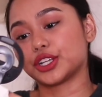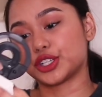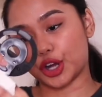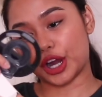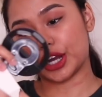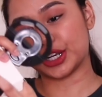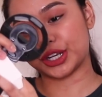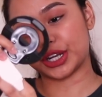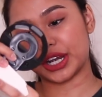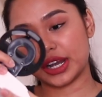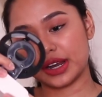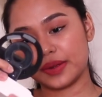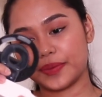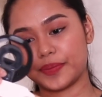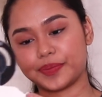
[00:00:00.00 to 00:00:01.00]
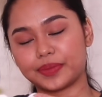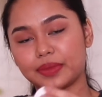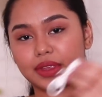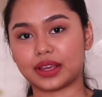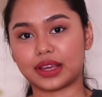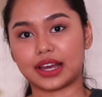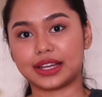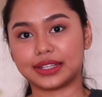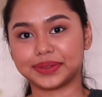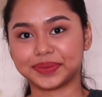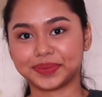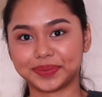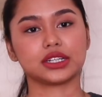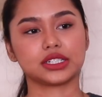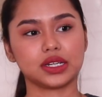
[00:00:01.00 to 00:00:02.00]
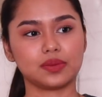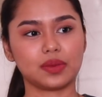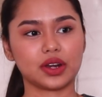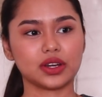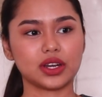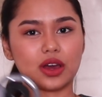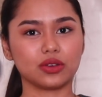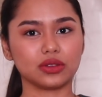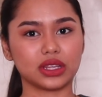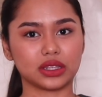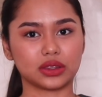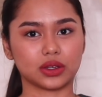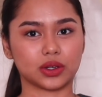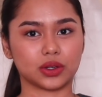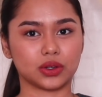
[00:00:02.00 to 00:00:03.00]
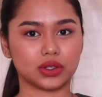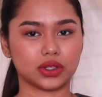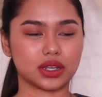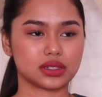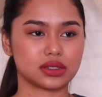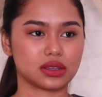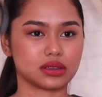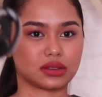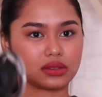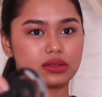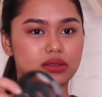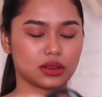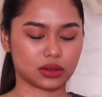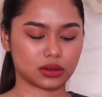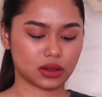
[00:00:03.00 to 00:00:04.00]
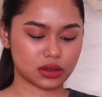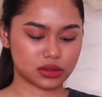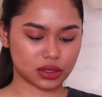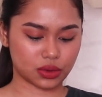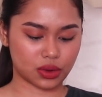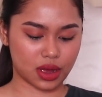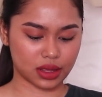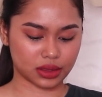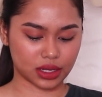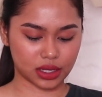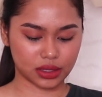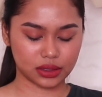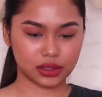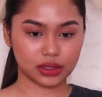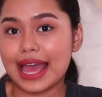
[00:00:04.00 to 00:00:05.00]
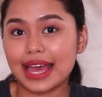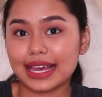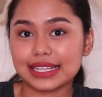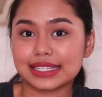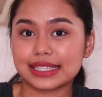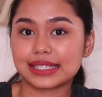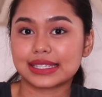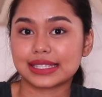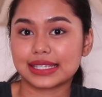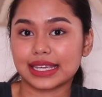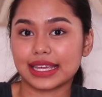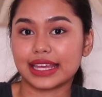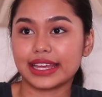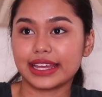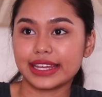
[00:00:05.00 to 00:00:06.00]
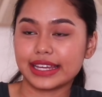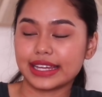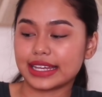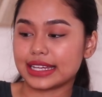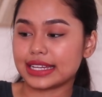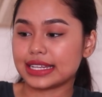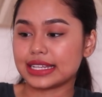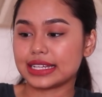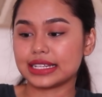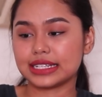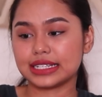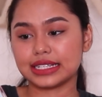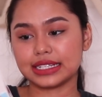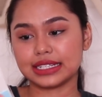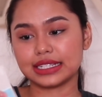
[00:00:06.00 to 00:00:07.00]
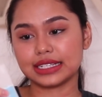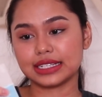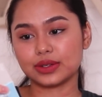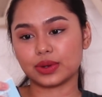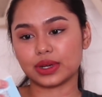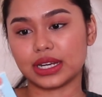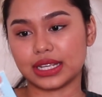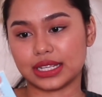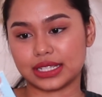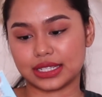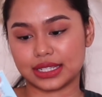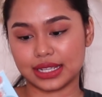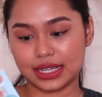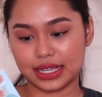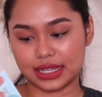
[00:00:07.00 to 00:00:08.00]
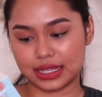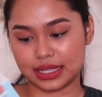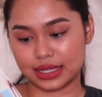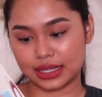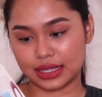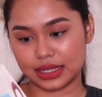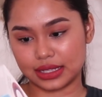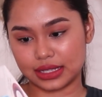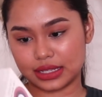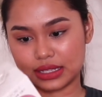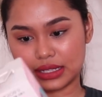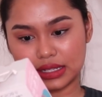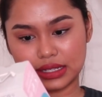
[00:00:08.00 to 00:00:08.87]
charger. Yan. Actually, meron akong nito. Nasa closet ko ata. Next is... What is this?